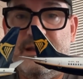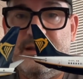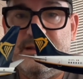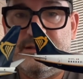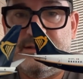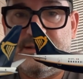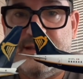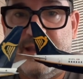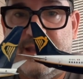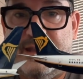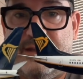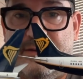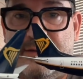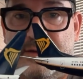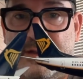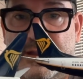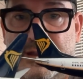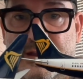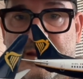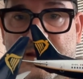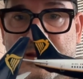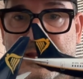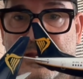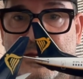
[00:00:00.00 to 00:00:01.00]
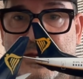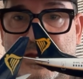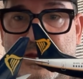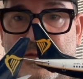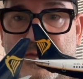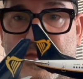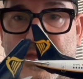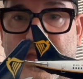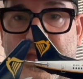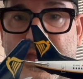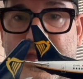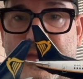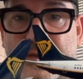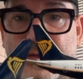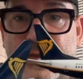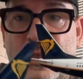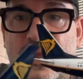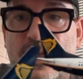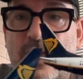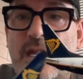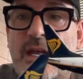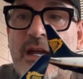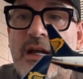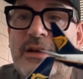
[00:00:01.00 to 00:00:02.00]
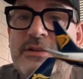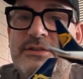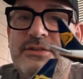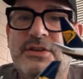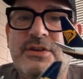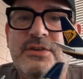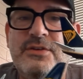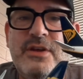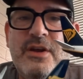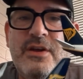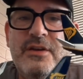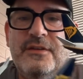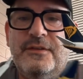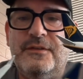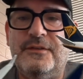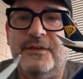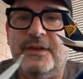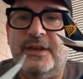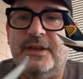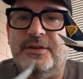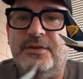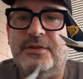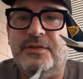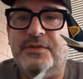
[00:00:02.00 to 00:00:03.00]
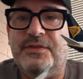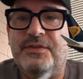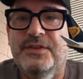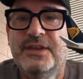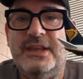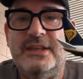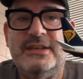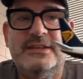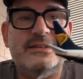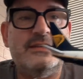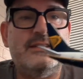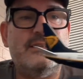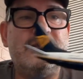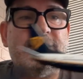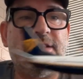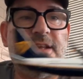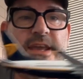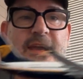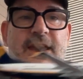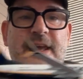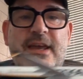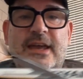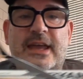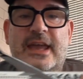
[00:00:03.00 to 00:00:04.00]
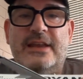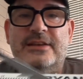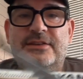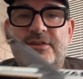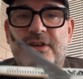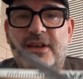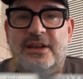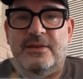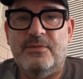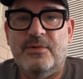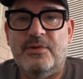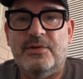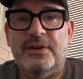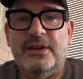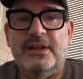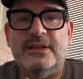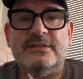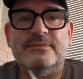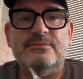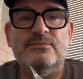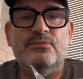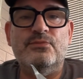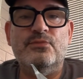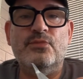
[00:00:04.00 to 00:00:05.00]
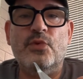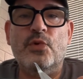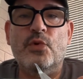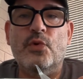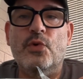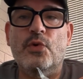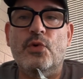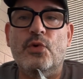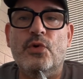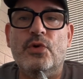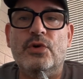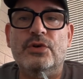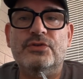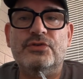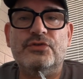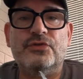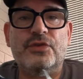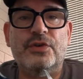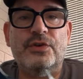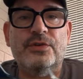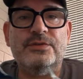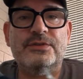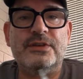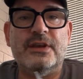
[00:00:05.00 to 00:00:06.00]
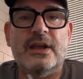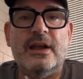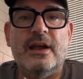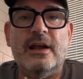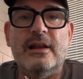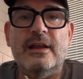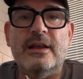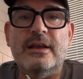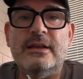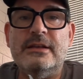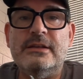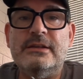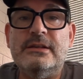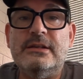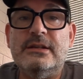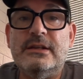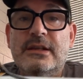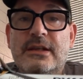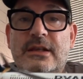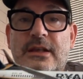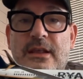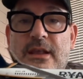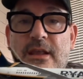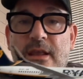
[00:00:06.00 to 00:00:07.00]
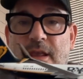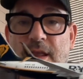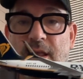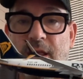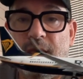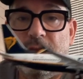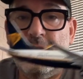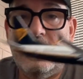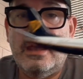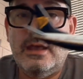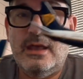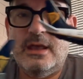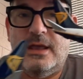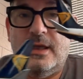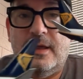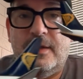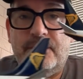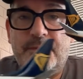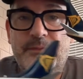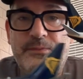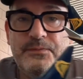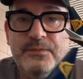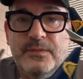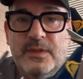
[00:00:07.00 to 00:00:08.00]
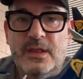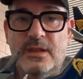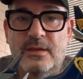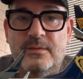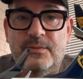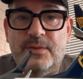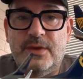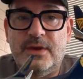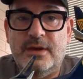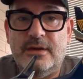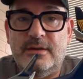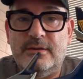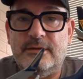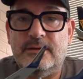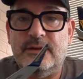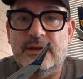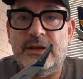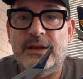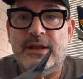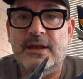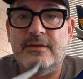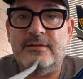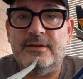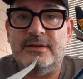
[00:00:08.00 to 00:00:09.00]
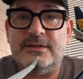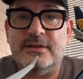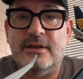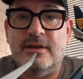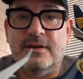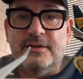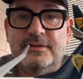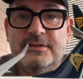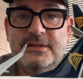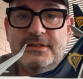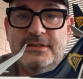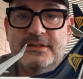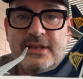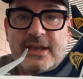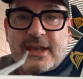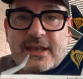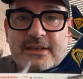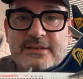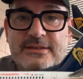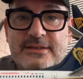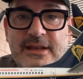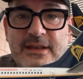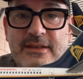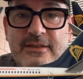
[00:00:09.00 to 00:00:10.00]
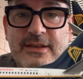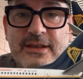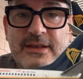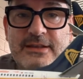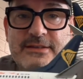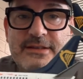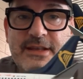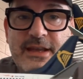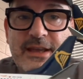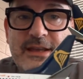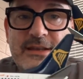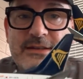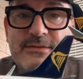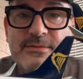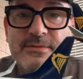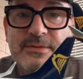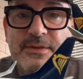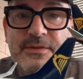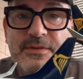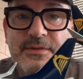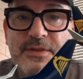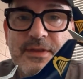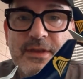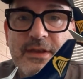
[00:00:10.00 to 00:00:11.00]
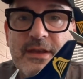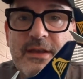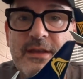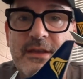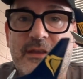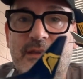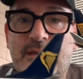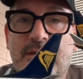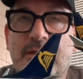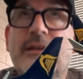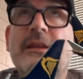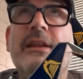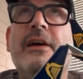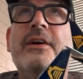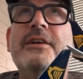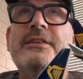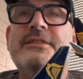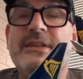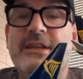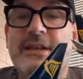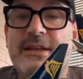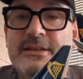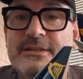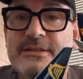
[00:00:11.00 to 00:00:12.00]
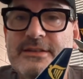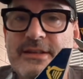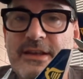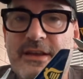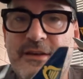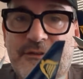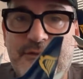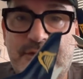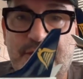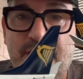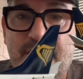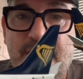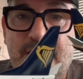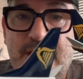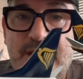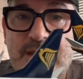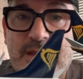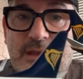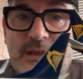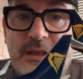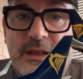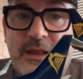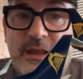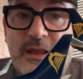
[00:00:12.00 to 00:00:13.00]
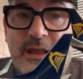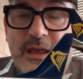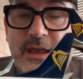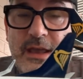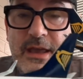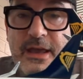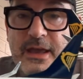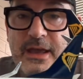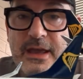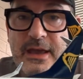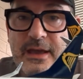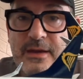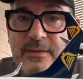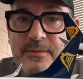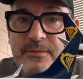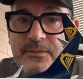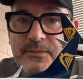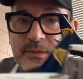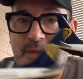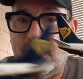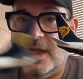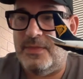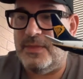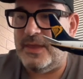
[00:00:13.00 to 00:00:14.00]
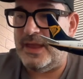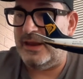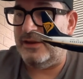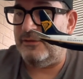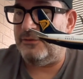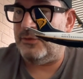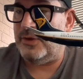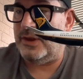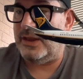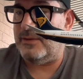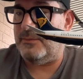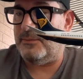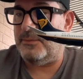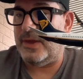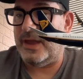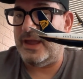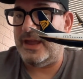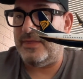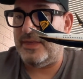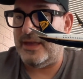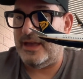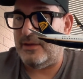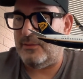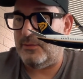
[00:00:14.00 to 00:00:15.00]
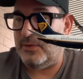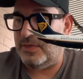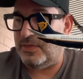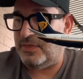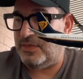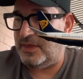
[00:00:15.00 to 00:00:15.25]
tail colour logo there. I do kind of feel this NG one is more true to colour, but you know, it's hard to say, isn't it, these days with the lighting and stuff. And then if we compare that with